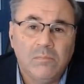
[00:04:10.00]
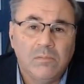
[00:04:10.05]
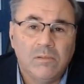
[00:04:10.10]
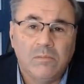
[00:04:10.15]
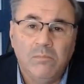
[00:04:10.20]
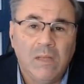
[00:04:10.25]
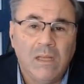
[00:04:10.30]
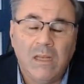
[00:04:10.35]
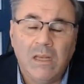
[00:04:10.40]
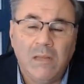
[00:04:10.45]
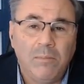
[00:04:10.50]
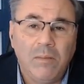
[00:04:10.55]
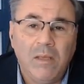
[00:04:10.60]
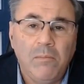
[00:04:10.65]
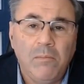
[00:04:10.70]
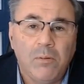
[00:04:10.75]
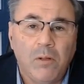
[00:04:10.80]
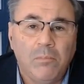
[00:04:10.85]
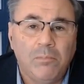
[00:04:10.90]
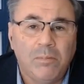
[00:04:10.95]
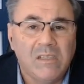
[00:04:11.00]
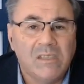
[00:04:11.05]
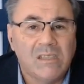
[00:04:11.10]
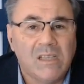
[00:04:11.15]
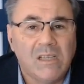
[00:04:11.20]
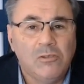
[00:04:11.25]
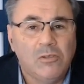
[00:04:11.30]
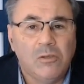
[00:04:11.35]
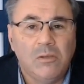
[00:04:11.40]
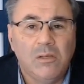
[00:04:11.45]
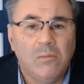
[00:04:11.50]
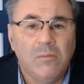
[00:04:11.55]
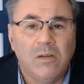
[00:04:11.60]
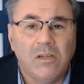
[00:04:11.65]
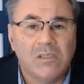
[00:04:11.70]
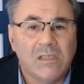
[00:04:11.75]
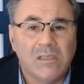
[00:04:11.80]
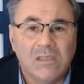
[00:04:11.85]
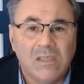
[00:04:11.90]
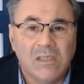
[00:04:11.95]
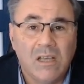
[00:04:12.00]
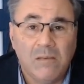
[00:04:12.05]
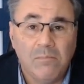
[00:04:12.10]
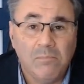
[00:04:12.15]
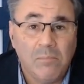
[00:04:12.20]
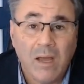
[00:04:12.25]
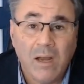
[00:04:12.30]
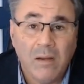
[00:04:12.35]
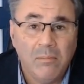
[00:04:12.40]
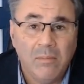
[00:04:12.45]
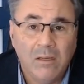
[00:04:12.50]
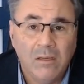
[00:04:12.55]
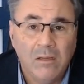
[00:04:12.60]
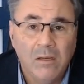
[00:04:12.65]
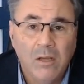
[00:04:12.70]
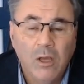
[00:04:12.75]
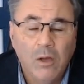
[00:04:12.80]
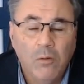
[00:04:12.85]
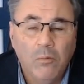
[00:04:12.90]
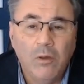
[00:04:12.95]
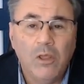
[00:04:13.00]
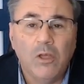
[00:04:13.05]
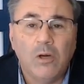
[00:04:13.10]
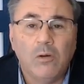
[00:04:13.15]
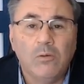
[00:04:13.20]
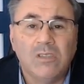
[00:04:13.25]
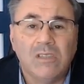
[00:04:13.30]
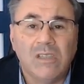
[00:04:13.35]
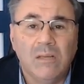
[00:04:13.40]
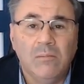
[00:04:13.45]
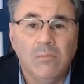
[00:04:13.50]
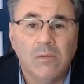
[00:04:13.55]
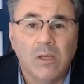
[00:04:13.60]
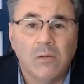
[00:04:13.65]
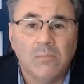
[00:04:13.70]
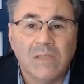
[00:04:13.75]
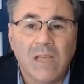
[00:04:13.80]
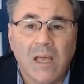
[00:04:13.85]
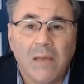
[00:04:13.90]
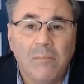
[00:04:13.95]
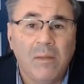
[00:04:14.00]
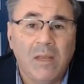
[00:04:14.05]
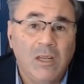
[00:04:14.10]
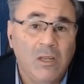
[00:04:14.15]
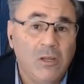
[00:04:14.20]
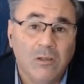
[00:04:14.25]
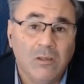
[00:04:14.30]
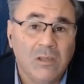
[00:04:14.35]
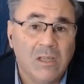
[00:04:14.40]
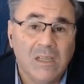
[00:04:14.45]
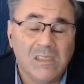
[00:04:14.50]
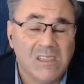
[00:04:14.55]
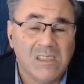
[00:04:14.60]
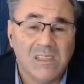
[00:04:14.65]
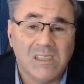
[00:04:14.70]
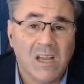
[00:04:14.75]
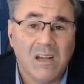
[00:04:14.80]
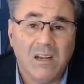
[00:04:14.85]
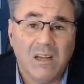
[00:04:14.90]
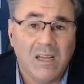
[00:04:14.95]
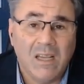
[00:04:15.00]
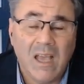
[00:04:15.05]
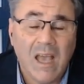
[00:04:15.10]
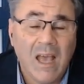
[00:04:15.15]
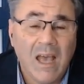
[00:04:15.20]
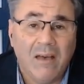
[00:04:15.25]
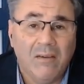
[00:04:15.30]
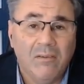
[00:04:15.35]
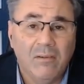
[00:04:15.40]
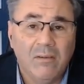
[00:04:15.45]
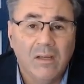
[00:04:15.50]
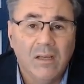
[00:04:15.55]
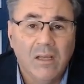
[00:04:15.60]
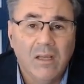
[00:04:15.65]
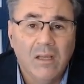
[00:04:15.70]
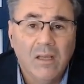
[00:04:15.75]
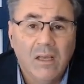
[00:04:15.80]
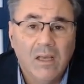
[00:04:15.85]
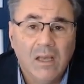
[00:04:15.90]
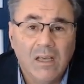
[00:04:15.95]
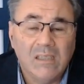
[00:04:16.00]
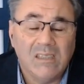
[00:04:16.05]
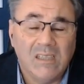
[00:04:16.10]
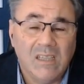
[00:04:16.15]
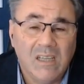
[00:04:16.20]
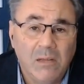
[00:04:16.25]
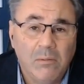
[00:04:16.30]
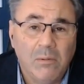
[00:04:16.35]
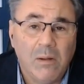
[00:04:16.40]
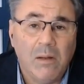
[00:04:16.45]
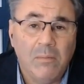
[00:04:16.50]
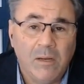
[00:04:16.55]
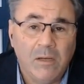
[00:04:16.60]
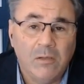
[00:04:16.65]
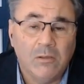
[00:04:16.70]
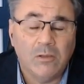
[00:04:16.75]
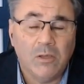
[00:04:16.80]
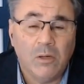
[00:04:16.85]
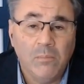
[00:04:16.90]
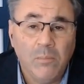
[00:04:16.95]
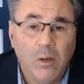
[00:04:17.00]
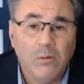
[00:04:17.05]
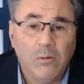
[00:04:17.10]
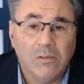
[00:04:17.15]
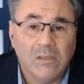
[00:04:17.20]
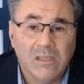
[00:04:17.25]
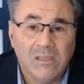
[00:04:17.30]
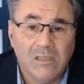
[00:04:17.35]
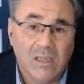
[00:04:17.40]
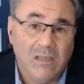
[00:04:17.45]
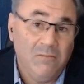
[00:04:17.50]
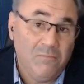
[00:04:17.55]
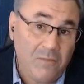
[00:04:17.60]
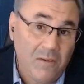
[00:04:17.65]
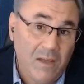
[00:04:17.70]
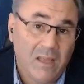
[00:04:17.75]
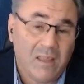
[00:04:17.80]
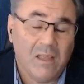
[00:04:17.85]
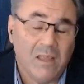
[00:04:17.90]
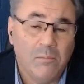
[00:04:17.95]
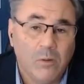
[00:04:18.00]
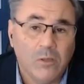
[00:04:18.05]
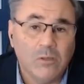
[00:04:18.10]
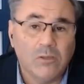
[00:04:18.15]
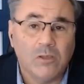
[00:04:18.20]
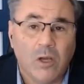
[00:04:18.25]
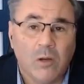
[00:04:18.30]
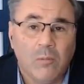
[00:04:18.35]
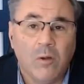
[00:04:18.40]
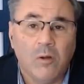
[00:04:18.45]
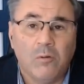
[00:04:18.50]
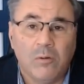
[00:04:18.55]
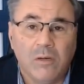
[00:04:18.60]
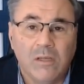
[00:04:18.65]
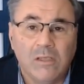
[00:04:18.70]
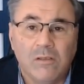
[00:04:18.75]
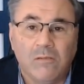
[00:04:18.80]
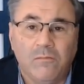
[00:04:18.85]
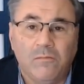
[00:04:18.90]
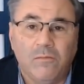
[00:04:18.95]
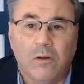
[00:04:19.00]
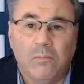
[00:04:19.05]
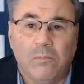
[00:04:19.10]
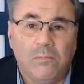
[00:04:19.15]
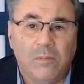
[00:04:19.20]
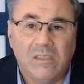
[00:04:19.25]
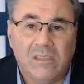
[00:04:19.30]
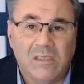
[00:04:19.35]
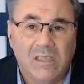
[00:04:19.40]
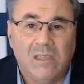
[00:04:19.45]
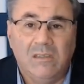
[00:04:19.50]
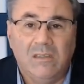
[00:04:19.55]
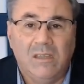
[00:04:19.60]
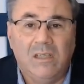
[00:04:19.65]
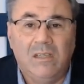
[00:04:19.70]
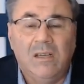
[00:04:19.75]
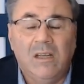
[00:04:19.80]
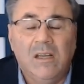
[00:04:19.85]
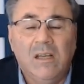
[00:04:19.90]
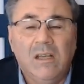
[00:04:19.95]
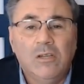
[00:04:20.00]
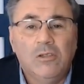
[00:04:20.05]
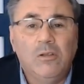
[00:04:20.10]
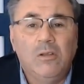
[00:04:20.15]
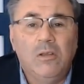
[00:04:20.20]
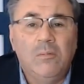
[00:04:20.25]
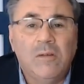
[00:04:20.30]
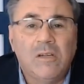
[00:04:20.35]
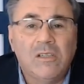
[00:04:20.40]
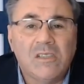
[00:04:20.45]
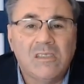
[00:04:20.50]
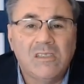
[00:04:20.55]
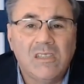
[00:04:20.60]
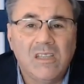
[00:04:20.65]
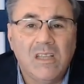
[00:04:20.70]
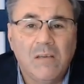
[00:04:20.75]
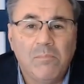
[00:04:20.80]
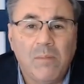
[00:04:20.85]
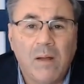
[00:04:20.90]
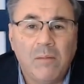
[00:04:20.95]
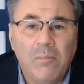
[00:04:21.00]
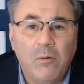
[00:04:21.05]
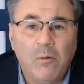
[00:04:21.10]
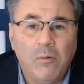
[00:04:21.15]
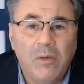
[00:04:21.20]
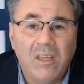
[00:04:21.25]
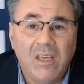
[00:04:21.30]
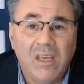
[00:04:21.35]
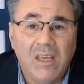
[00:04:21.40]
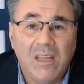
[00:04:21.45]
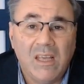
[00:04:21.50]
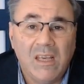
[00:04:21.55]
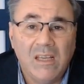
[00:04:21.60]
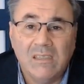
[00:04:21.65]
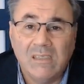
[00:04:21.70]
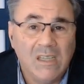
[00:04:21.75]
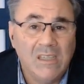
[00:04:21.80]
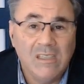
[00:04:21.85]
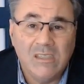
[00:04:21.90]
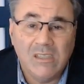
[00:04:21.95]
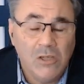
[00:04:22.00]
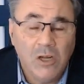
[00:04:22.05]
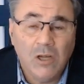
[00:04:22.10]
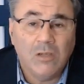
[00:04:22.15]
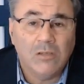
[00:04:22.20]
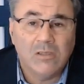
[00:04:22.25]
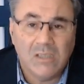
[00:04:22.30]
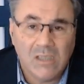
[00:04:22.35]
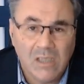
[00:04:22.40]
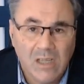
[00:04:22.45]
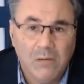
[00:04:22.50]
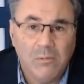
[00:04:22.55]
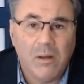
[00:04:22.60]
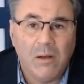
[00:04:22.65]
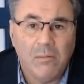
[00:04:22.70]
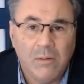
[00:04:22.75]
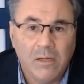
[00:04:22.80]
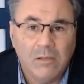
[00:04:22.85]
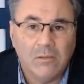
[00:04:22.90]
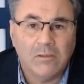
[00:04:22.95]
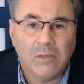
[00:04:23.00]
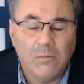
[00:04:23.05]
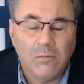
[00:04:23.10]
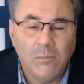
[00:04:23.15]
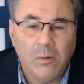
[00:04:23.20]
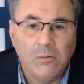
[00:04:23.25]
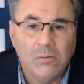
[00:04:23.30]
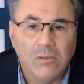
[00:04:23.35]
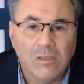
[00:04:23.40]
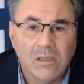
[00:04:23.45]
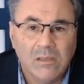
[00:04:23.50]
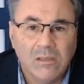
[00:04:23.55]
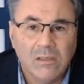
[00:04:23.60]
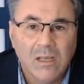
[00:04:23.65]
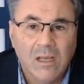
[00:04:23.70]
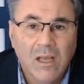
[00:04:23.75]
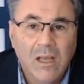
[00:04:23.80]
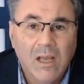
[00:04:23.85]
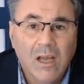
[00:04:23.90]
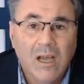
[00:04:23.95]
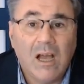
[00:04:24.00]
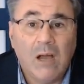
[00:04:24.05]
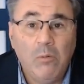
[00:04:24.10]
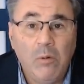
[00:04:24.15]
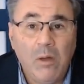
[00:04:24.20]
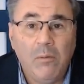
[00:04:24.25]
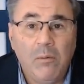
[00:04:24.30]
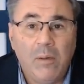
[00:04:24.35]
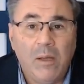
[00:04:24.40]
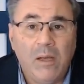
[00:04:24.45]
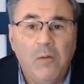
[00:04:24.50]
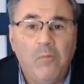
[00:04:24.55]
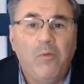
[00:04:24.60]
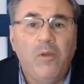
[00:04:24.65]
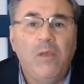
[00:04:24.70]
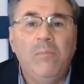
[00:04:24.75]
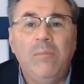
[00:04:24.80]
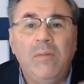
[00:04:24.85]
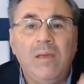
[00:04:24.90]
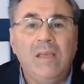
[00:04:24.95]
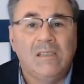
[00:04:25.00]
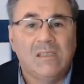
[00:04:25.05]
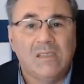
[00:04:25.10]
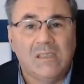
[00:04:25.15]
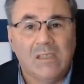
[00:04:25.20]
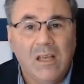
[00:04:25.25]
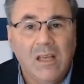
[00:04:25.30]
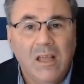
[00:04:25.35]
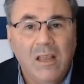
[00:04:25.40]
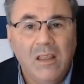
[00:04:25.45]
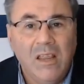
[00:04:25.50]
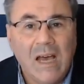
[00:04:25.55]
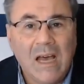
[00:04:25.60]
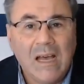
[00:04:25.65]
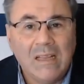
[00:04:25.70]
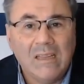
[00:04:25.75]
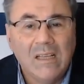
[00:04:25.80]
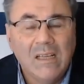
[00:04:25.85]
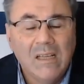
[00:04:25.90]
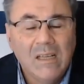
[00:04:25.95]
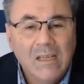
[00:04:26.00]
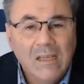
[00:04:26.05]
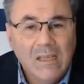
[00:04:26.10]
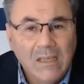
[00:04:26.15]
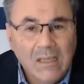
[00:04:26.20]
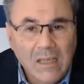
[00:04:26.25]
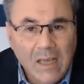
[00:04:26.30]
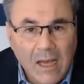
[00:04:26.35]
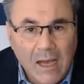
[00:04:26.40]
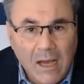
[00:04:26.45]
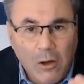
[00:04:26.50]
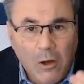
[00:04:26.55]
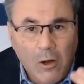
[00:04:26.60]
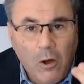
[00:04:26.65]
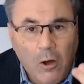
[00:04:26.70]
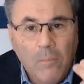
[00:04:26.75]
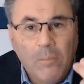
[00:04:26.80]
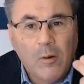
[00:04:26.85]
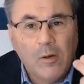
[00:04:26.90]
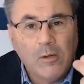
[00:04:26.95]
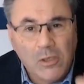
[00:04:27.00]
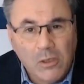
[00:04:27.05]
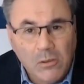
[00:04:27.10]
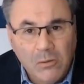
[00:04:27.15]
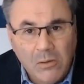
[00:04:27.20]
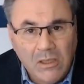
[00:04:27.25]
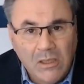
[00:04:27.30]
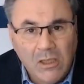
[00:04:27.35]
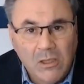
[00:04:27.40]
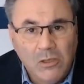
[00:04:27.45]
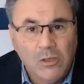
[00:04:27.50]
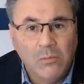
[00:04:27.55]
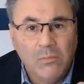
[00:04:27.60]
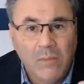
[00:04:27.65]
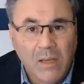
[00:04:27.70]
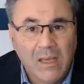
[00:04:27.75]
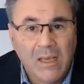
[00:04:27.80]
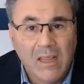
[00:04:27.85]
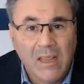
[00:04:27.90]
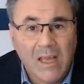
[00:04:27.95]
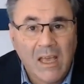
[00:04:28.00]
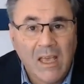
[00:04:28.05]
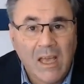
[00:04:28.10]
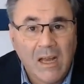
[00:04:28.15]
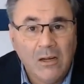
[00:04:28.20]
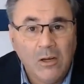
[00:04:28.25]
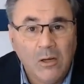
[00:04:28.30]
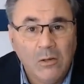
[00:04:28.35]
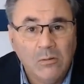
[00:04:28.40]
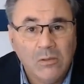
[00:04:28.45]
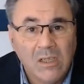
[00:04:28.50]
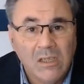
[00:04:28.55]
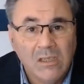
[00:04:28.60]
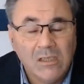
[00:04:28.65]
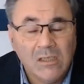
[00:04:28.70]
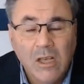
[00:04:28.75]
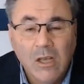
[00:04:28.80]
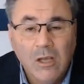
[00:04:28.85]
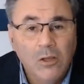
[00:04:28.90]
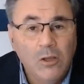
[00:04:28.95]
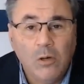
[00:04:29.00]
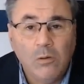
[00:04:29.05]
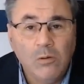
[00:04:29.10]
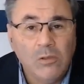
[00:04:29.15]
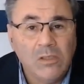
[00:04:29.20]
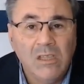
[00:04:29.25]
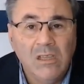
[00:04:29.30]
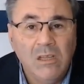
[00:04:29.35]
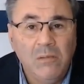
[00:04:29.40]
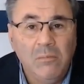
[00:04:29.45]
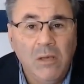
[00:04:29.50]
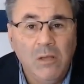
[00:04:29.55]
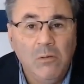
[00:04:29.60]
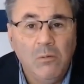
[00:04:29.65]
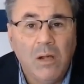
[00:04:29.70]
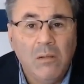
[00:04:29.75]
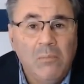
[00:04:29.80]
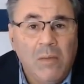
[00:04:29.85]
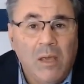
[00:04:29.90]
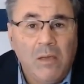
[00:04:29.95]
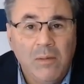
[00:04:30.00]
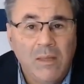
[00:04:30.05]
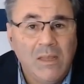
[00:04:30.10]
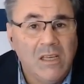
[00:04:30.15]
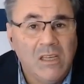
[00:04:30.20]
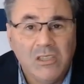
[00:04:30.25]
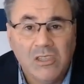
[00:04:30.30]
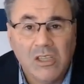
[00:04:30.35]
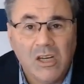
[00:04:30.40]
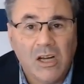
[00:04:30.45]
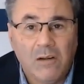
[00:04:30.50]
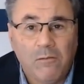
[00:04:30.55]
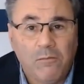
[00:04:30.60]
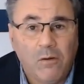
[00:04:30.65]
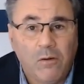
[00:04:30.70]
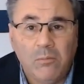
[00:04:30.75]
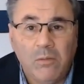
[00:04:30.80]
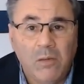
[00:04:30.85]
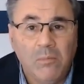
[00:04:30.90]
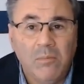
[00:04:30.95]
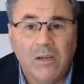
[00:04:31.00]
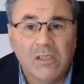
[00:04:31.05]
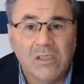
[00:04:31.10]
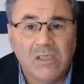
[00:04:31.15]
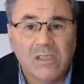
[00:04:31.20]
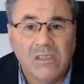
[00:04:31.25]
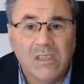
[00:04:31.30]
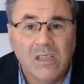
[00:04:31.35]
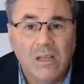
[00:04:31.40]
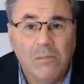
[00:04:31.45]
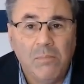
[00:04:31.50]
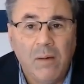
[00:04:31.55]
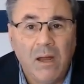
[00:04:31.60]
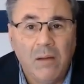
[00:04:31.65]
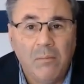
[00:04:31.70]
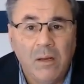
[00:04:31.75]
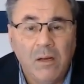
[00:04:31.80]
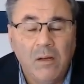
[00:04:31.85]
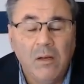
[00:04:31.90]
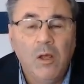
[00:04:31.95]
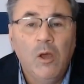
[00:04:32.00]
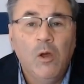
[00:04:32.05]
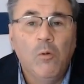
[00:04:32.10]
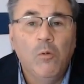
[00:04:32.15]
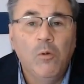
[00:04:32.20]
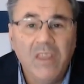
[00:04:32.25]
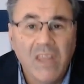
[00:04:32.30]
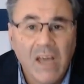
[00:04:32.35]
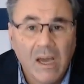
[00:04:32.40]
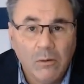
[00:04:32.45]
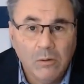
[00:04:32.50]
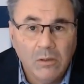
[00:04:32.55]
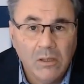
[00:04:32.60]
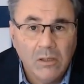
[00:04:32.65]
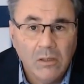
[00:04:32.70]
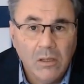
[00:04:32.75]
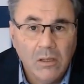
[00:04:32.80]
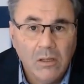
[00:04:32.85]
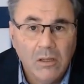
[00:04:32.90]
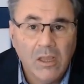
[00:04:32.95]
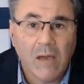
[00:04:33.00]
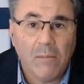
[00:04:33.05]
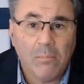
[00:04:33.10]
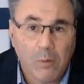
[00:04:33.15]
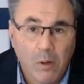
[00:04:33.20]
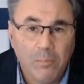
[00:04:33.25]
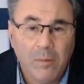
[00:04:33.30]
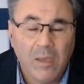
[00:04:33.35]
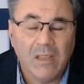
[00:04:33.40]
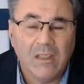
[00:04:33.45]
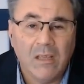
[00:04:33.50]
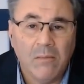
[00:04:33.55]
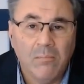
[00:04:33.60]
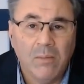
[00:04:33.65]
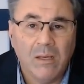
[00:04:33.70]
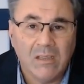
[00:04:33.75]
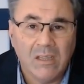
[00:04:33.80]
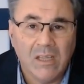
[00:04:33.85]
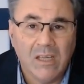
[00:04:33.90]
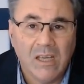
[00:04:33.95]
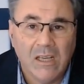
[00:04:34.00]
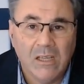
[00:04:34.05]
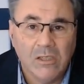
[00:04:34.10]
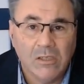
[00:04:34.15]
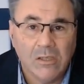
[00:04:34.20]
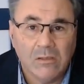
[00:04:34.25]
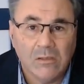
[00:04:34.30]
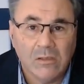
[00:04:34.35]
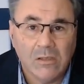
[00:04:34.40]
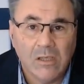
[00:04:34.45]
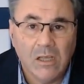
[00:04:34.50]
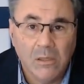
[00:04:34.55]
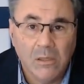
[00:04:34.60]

many people present to the emergency department with those symptoms and may not necessarily have a cerebral venous thrombosis. In fact, the most common reason for presenting to the emergency department with headaches is not cerebral venous thrombosis. However, if we miss that opportunity to make a diagnosis, those individuals may be discharged from the emergency department without the appropriate investigations,